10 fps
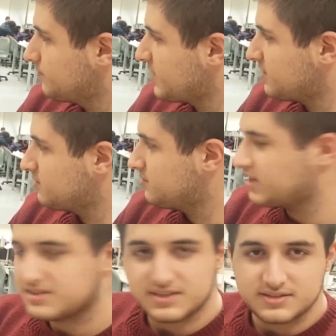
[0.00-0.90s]
And
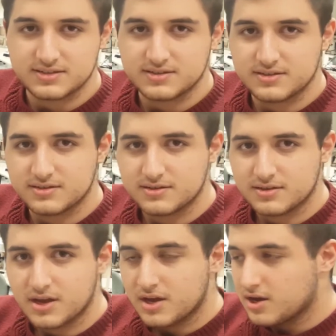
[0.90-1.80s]
that's it.
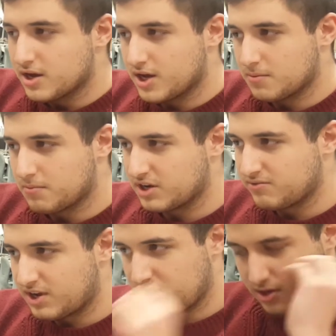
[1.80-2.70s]
By the
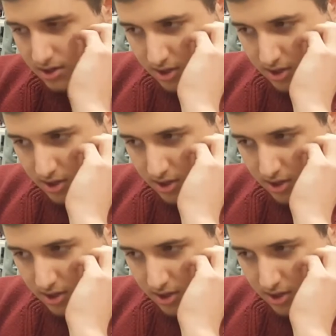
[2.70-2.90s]
way,